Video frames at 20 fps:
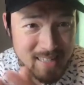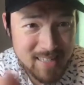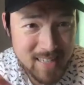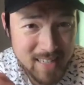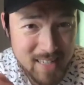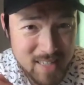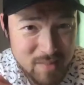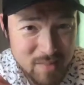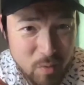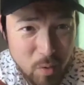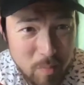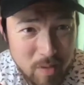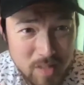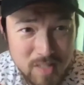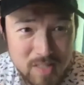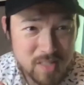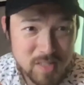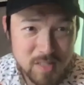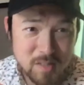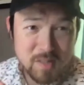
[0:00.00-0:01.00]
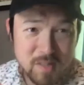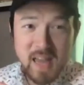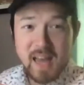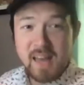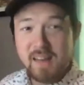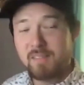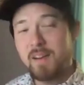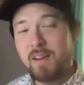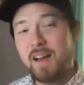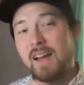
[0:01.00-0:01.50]
to take us 4 months to do
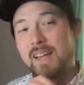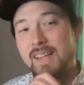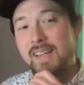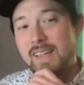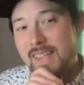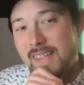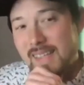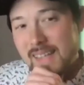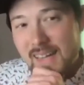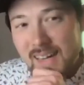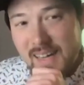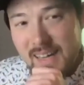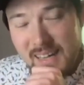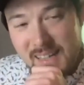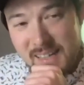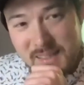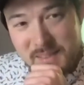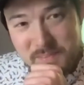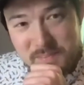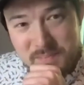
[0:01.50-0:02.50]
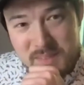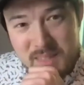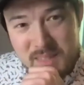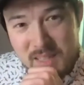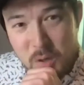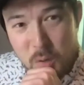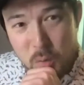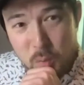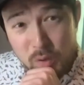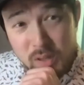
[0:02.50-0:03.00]
that, right? You
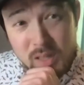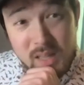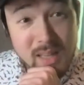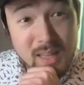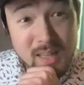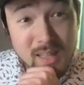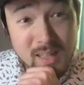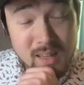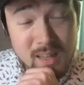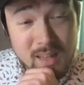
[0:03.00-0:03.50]
know, really.